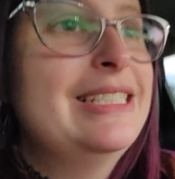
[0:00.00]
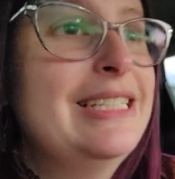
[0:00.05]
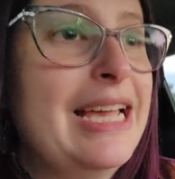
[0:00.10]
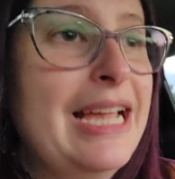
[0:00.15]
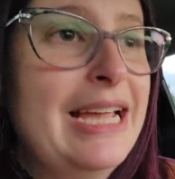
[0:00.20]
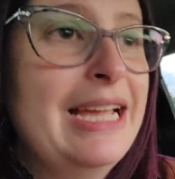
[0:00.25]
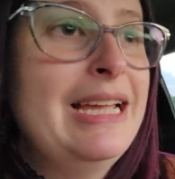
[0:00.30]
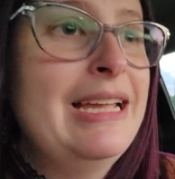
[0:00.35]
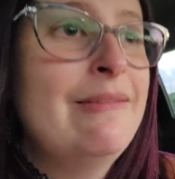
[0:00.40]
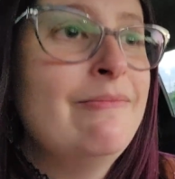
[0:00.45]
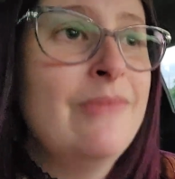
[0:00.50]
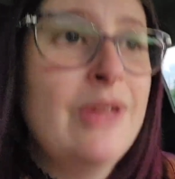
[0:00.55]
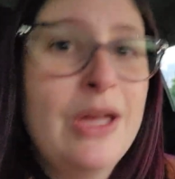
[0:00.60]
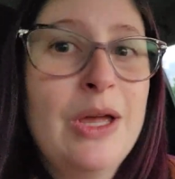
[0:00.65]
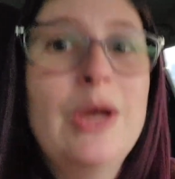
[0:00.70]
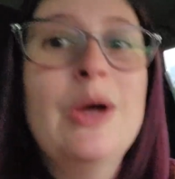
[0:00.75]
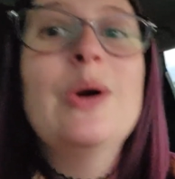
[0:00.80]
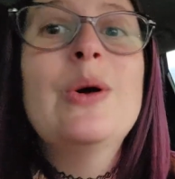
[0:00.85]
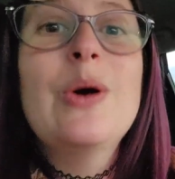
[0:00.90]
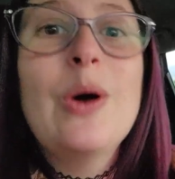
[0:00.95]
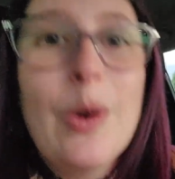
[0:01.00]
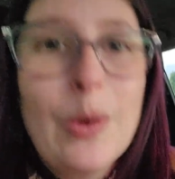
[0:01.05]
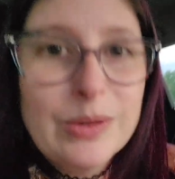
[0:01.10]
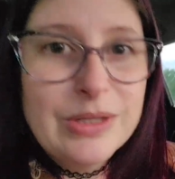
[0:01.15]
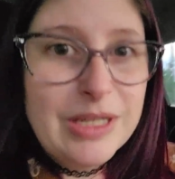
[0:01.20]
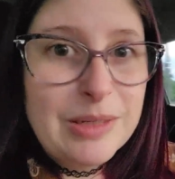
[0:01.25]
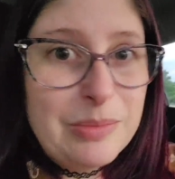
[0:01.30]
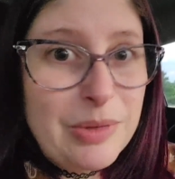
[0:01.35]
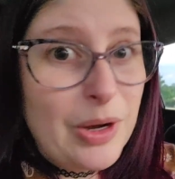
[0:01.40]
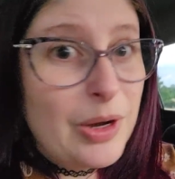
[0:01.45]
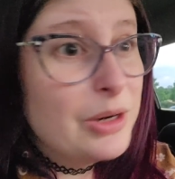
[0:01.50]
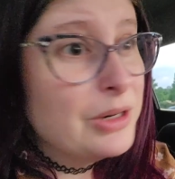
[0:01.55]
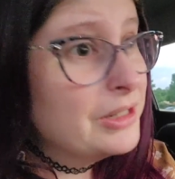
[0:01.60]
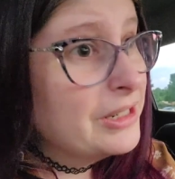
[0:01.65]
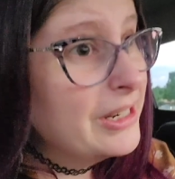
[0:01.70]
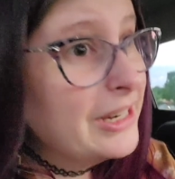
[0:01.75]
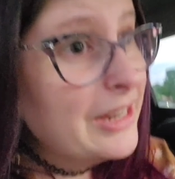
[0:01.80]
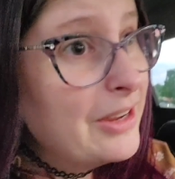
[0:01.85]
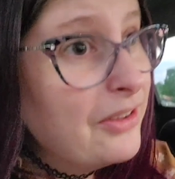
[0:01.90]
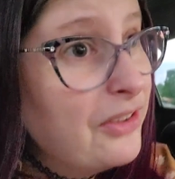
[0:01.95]
today, Old Time
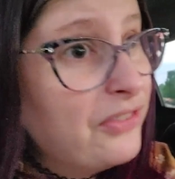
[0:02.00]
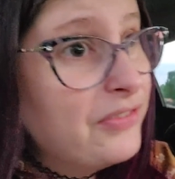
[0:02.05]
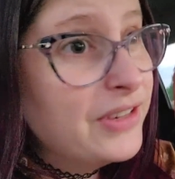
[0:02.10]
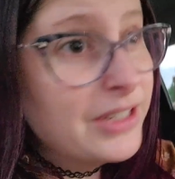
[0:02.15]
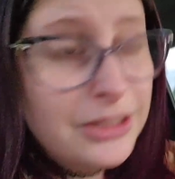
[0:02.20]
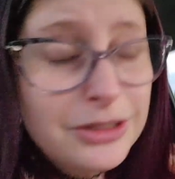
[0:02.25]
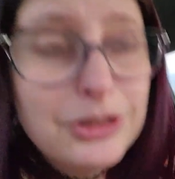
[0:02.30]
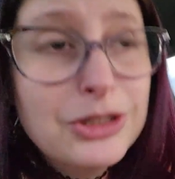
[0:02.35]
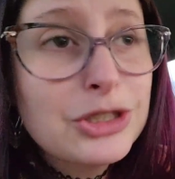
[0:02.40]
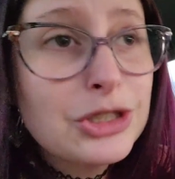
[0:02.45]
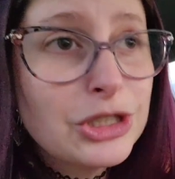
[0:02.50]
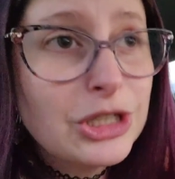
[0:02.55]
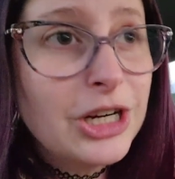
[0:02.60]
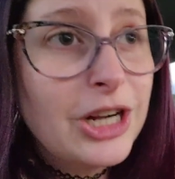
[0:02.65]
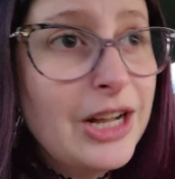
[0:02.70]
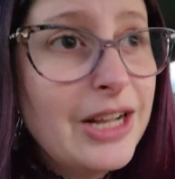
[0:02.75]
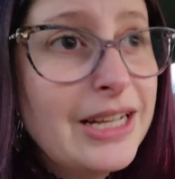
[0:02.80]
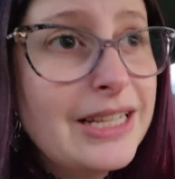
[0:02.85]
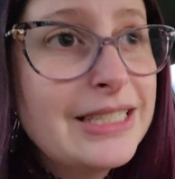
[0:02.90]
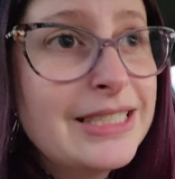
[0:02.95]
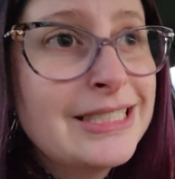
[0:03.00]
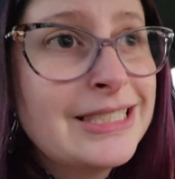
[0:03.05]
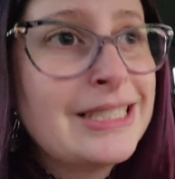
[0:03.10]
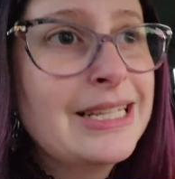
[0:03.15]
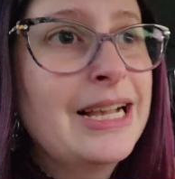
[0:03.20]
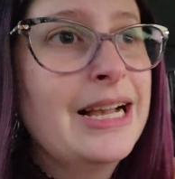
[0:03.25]
Pottery, fingers crossed.